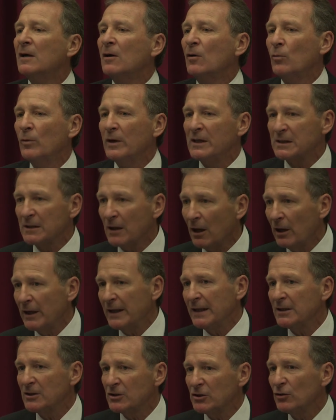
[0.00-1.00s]
we're
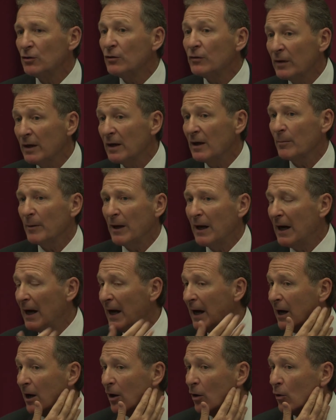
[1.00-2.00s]
starting to think about
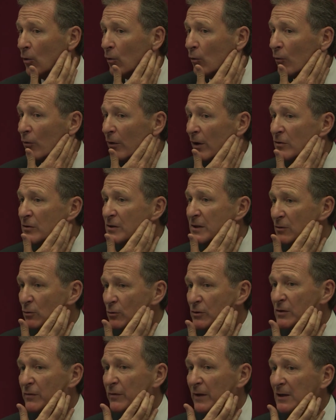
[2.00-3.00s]
how those
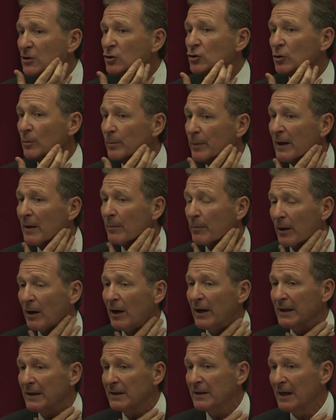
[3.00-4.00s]
sorts of things should be
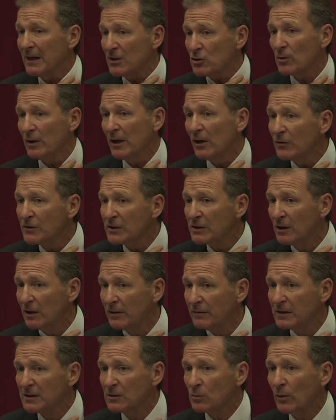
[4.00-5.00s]
applied in the National Health
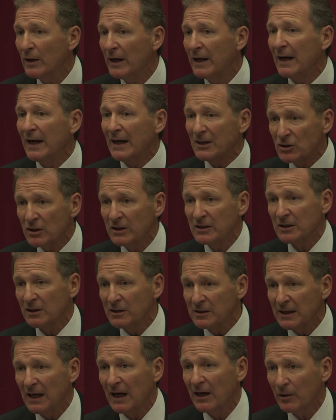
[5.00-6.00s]
Service, where it actually
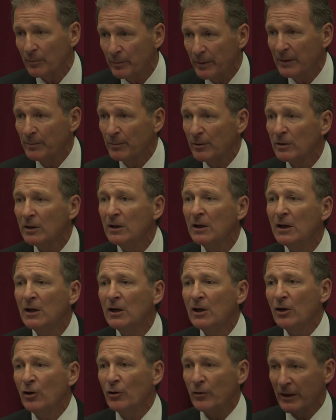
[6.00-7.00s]
turns out that people
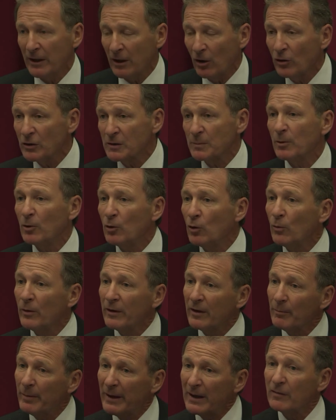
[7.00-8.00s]
who are in a hospital with
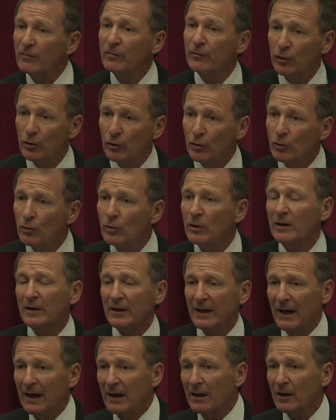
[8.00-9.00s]
a better view
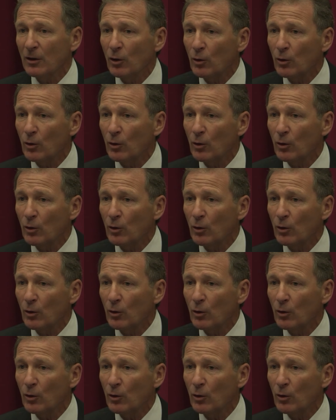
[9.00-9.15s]
get